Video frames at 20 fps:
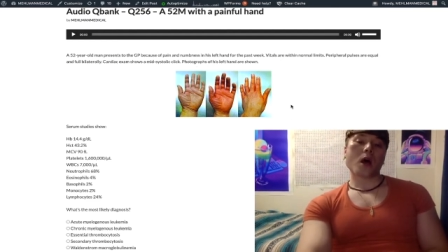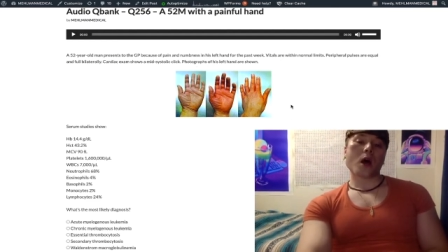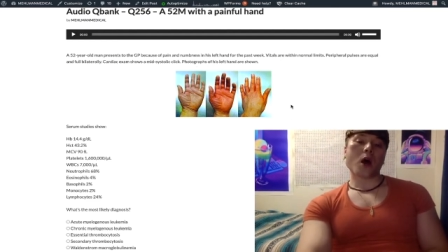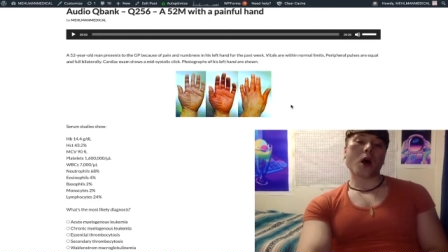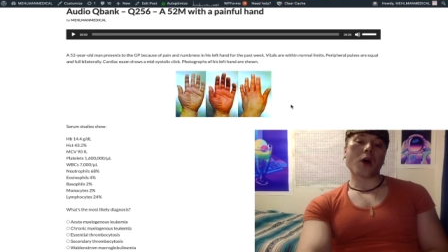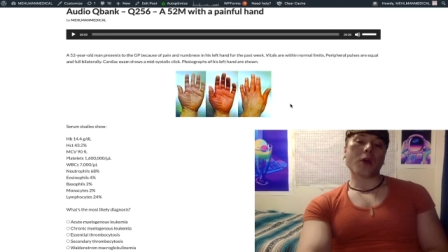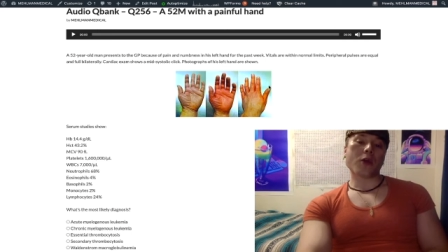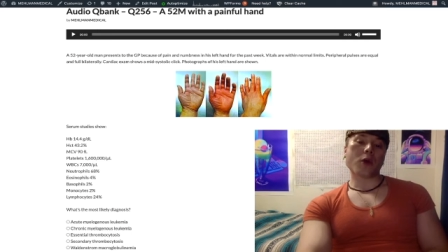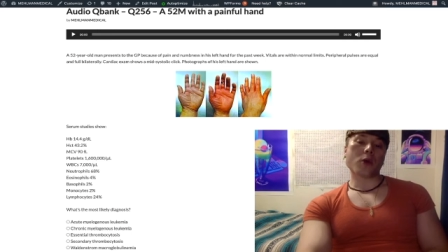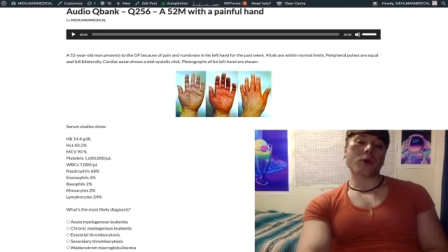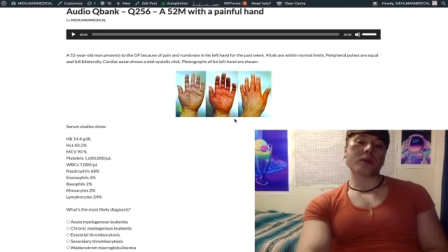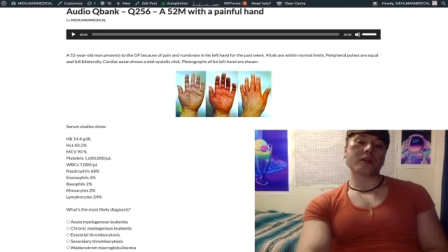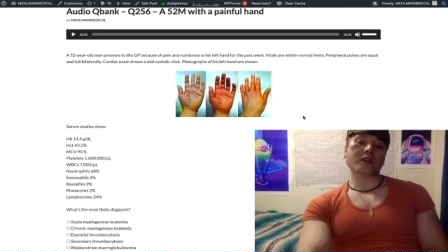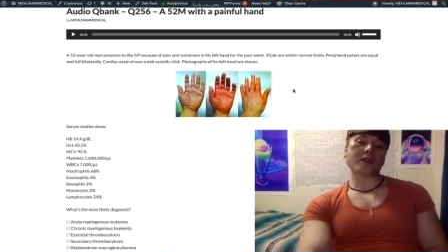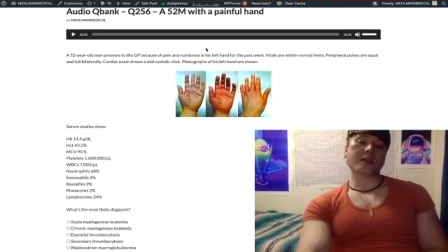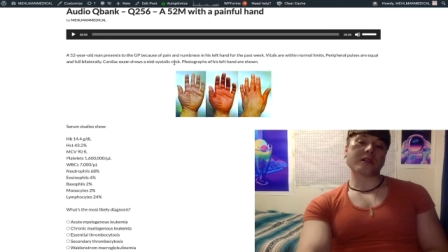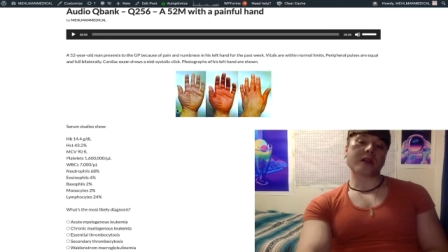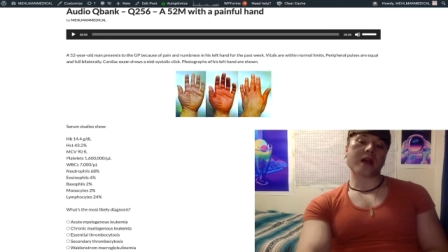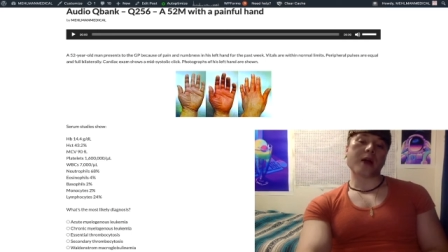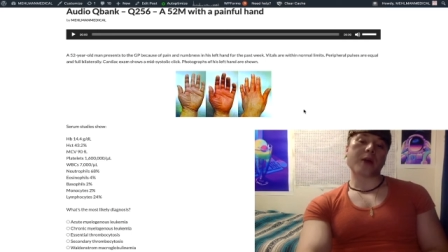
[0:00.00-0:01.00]
although this
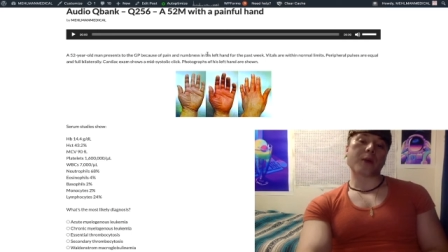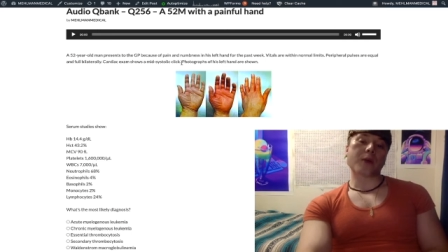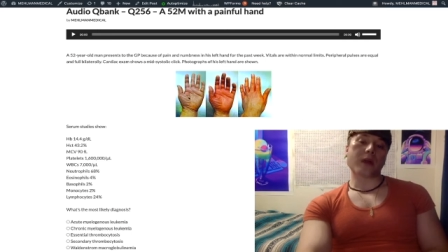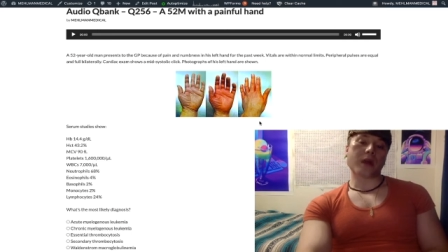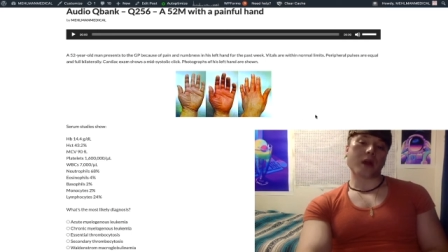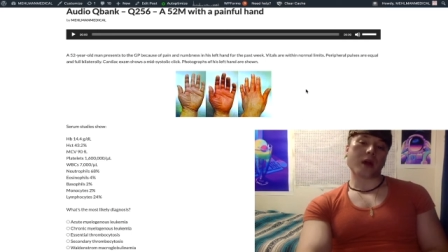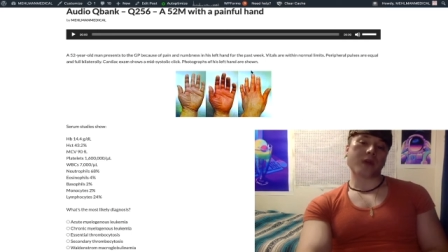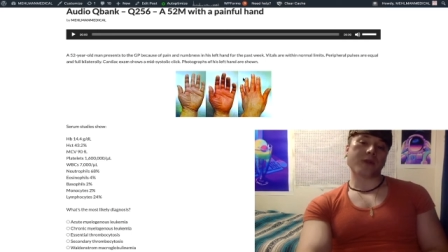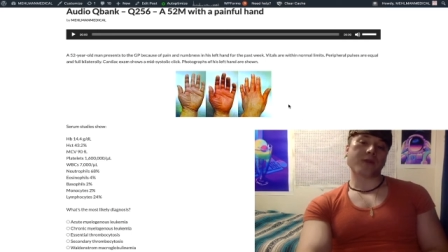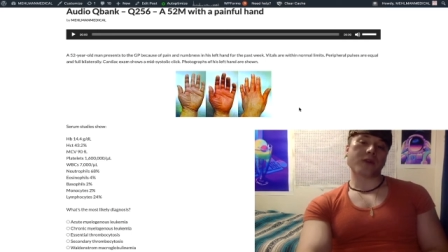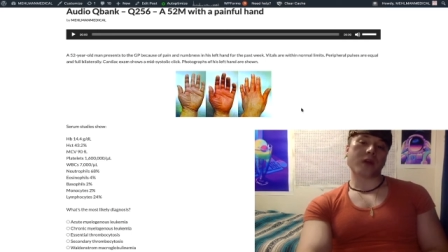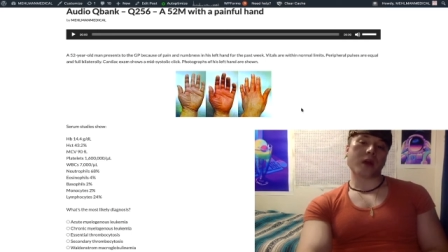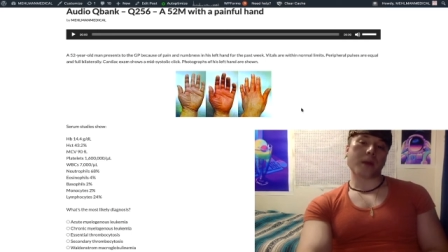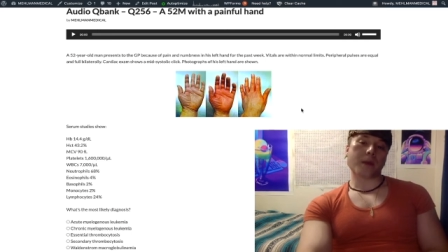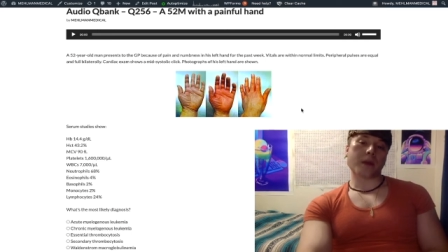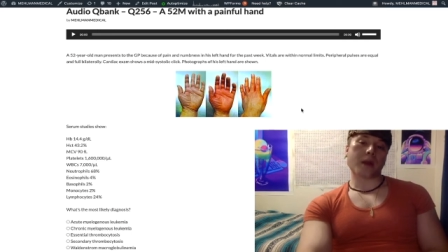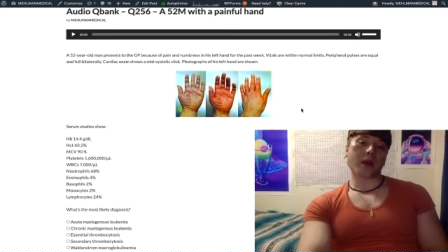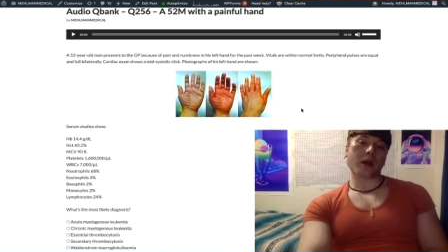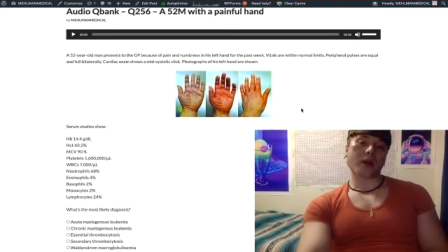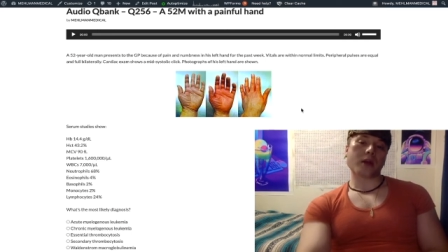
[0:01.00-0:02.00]
is not Raynaud
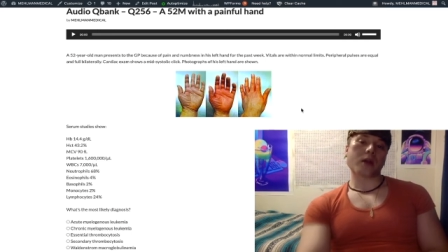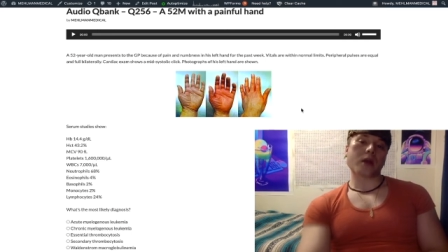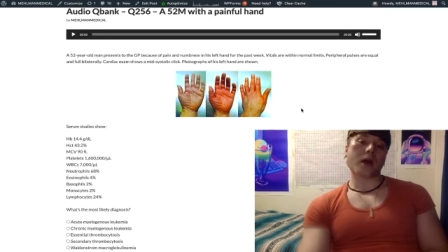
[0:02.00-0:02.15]
phenomenon.